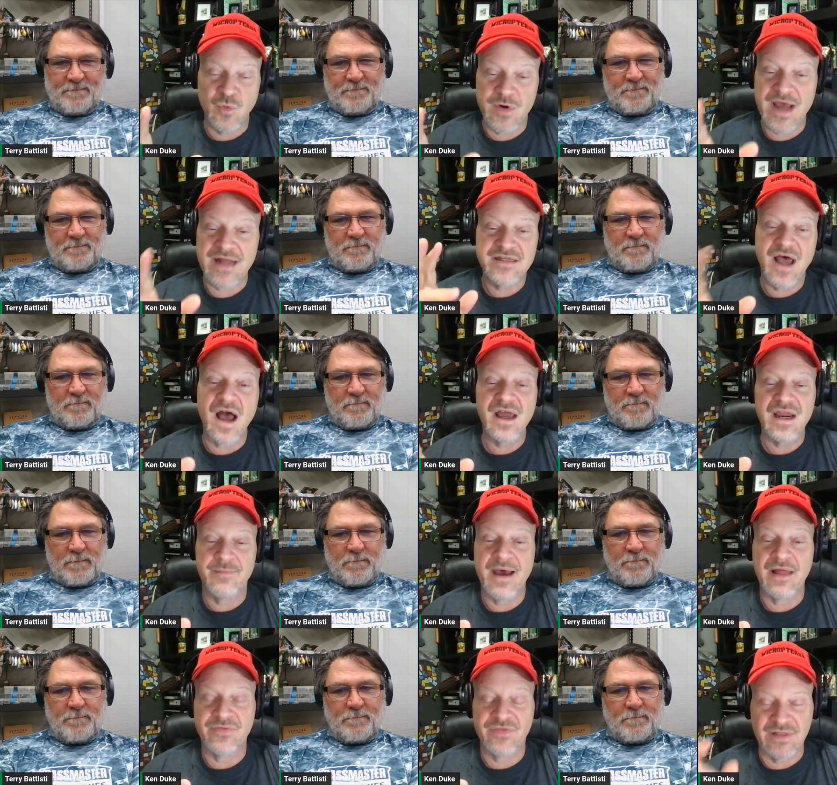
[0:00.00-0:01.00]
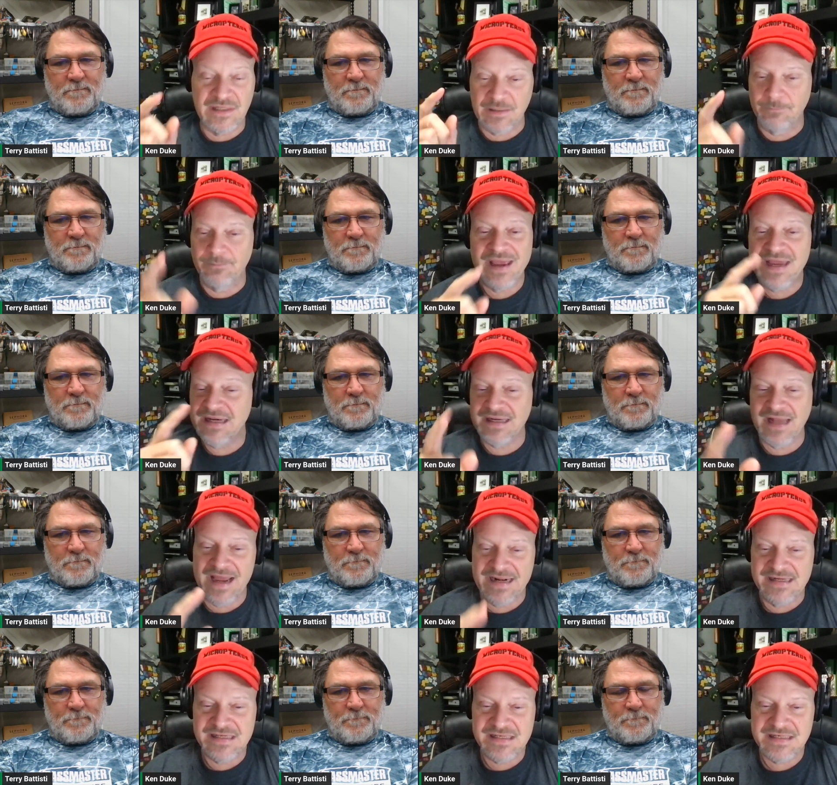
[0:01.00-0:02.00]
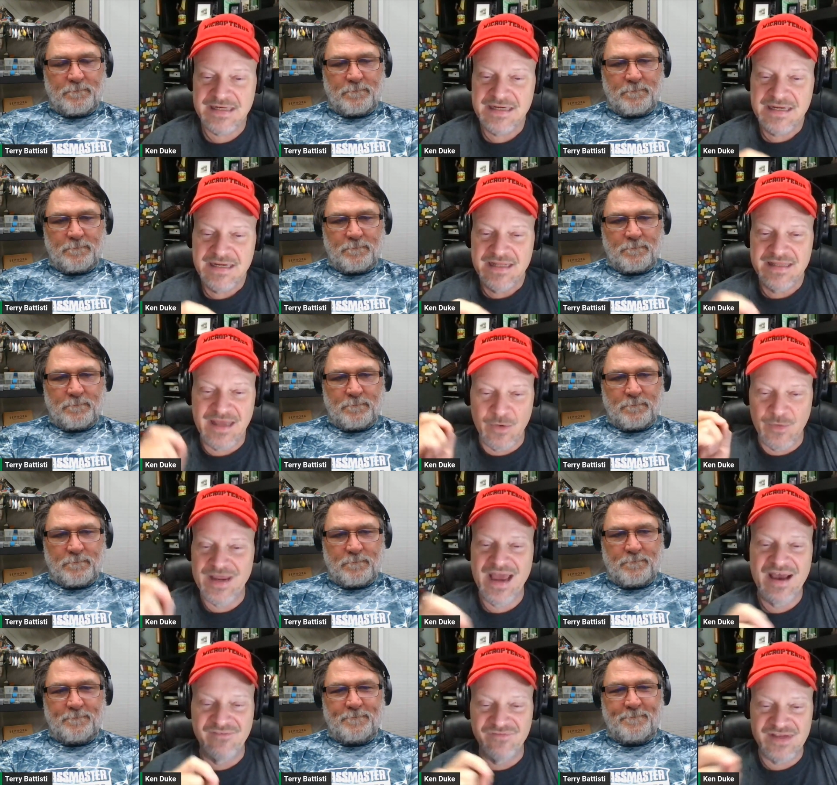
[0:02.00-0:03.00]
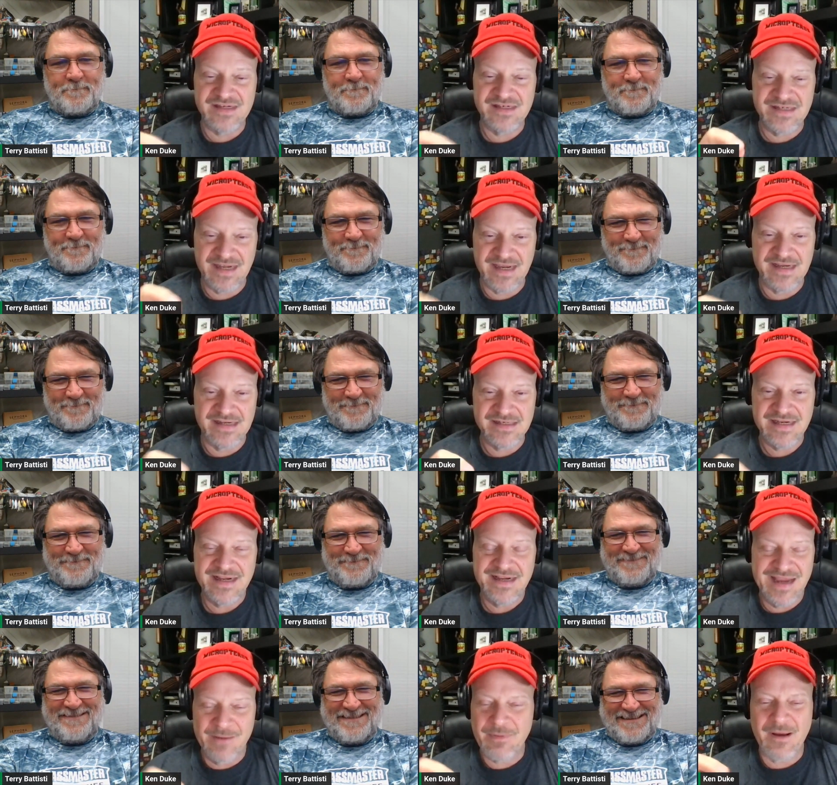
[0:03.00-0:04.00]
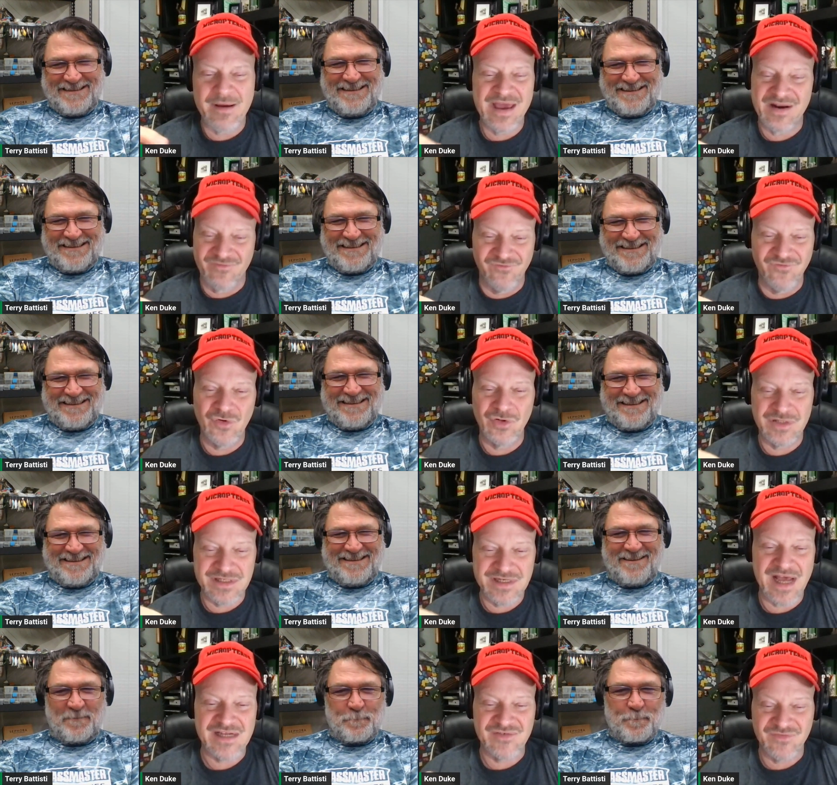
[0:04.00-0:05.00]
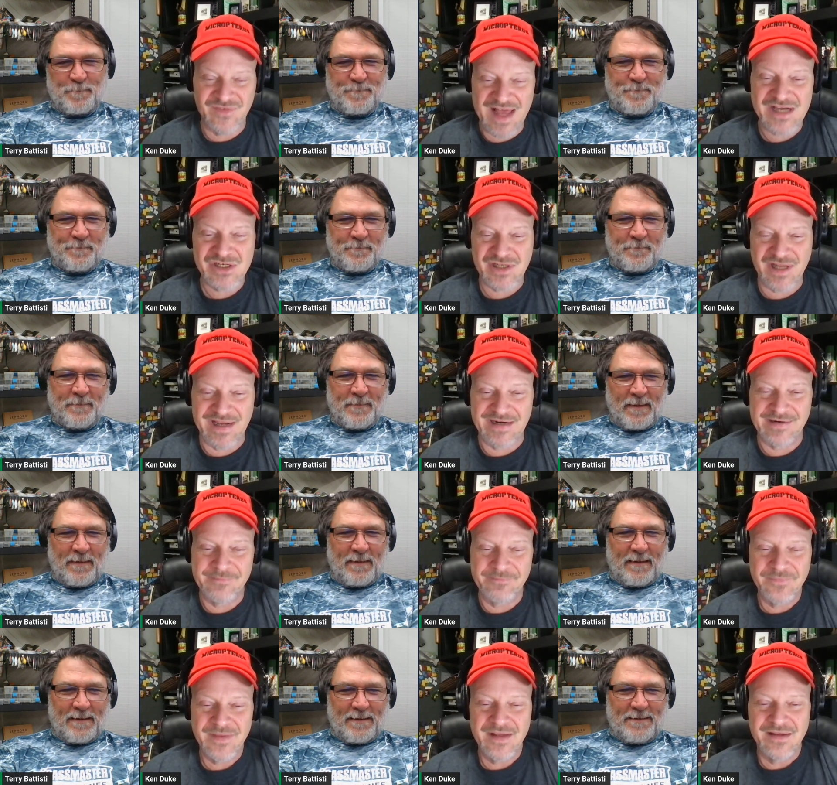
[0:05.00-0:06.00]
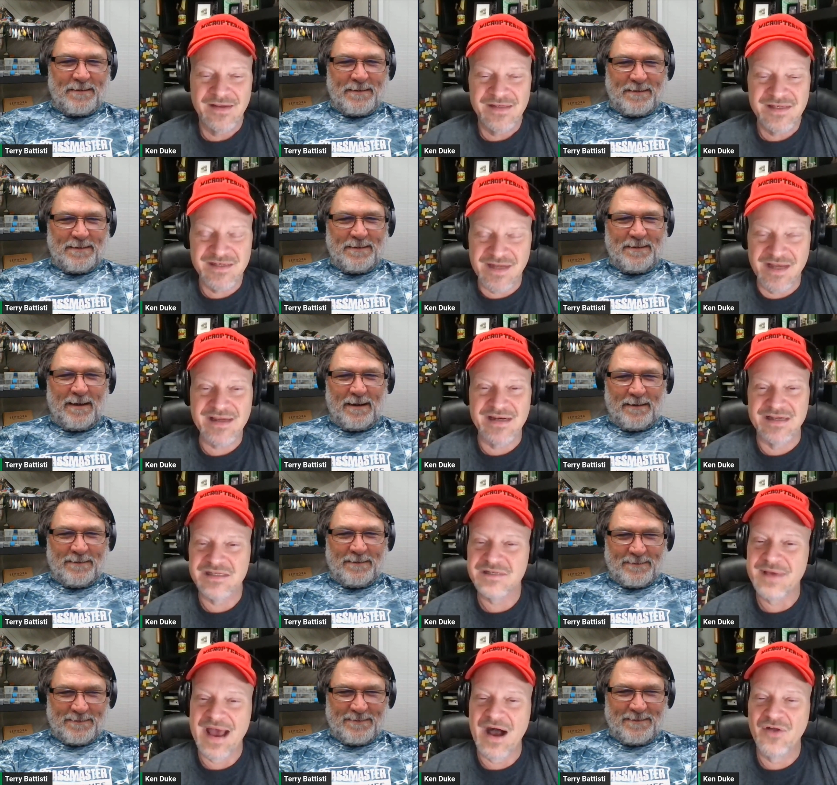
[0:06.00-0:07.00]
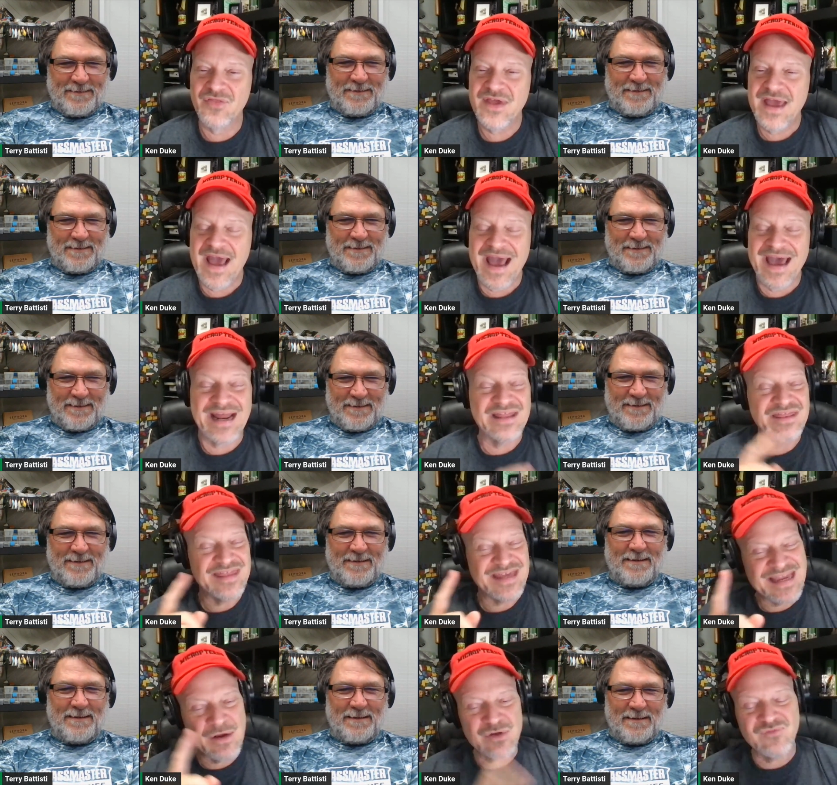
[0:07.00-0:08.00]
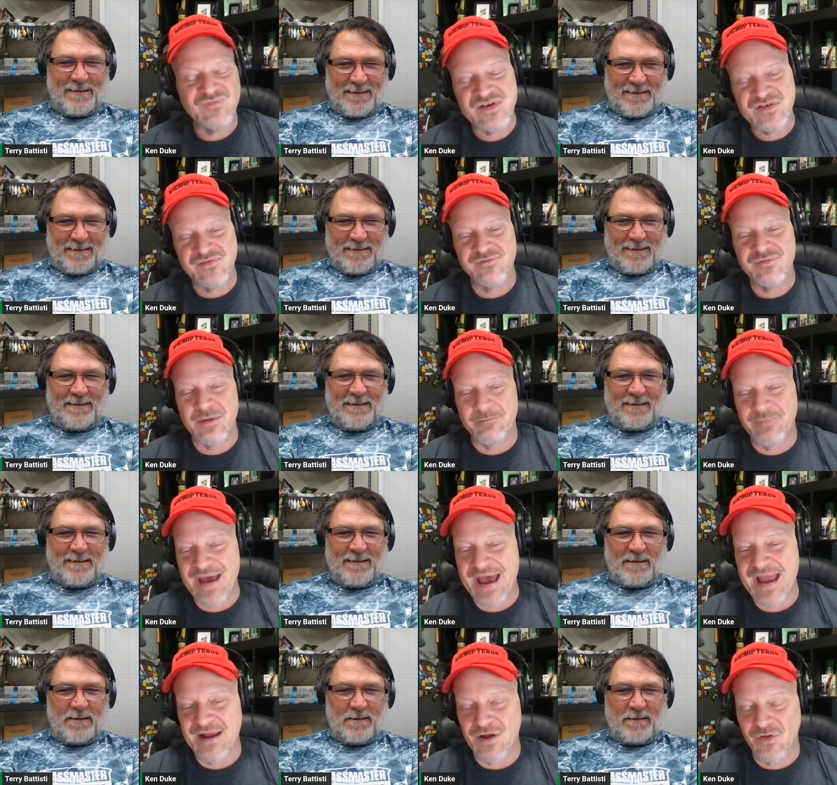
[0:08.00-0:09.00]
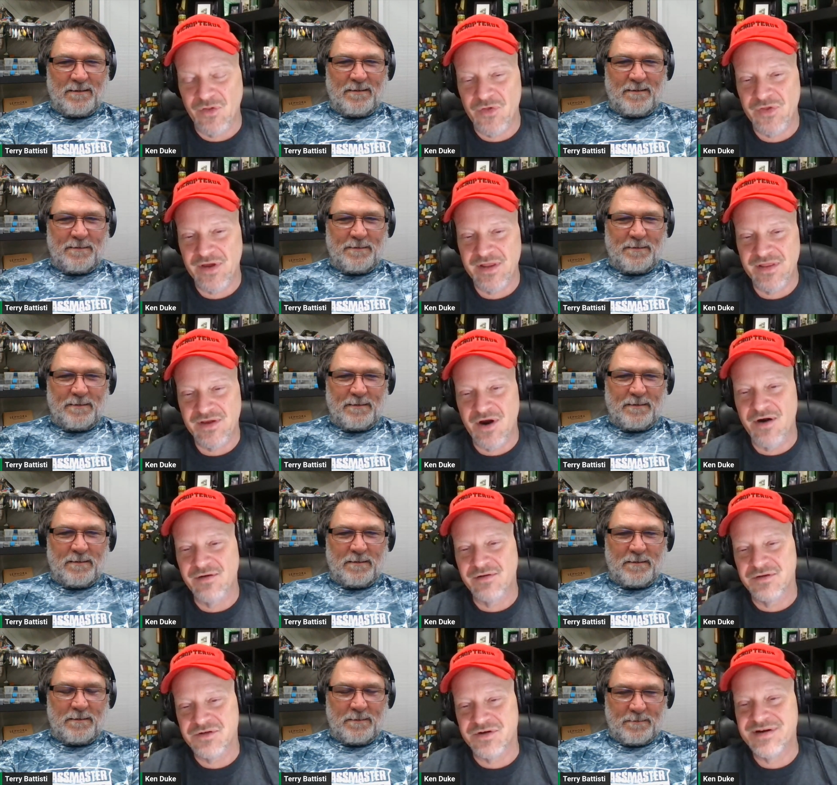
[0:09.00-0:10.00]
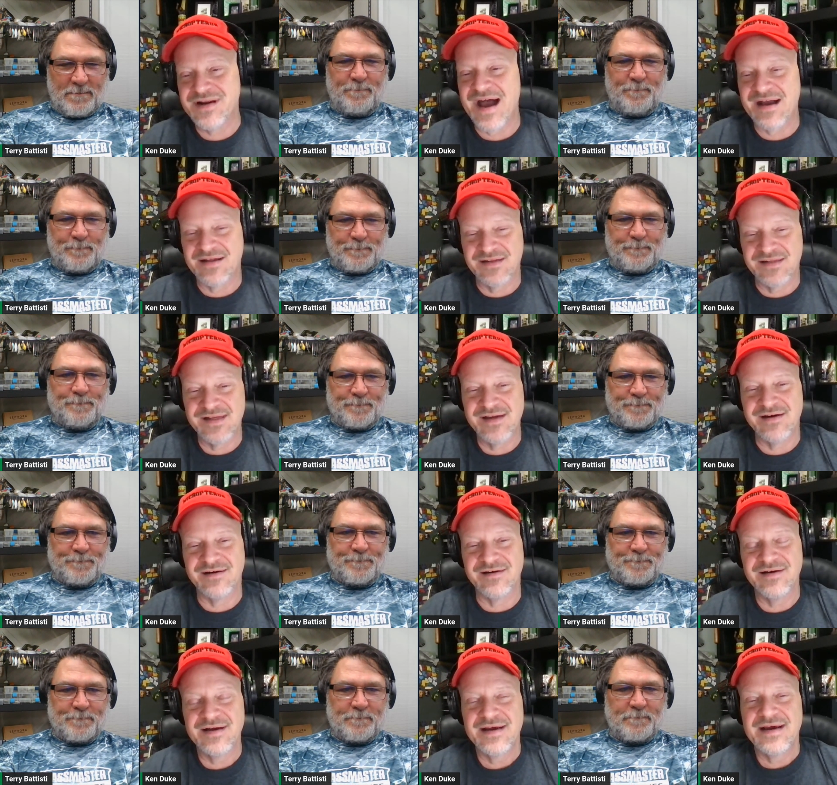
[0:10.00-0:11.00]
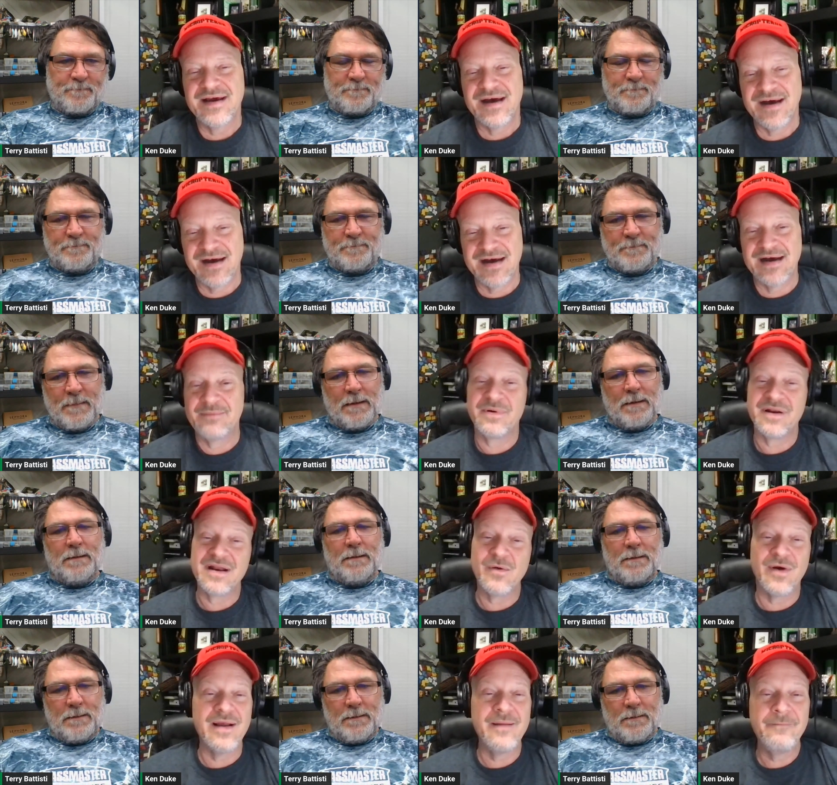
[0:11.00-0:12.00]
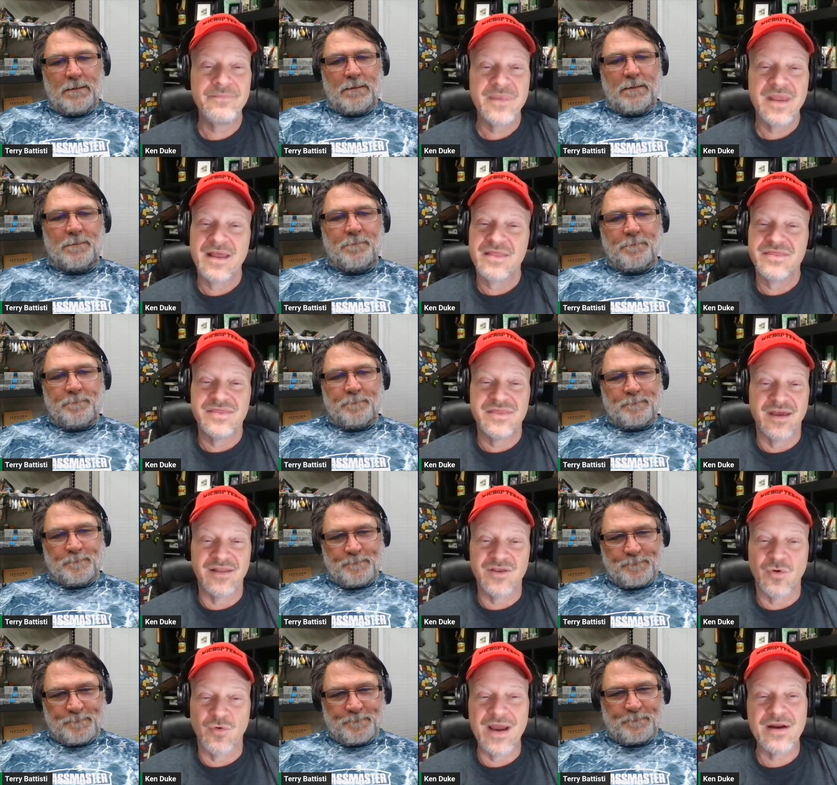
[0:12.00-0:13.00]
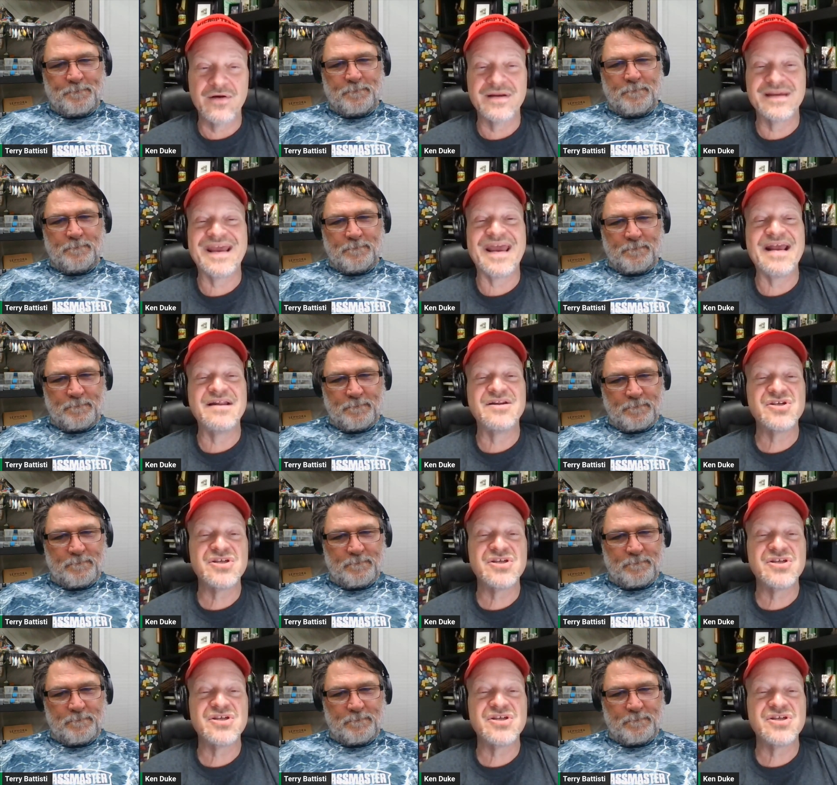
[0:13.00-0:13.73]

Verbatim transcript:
Speaker 1: we're not talking about the little pen lights that we have these days. He probably had a full size flashlight stuck in Yeah. his mouth. And I think he was fishing from the bank, although the, the articles are not clear. Uh, but anyway, the, the record gains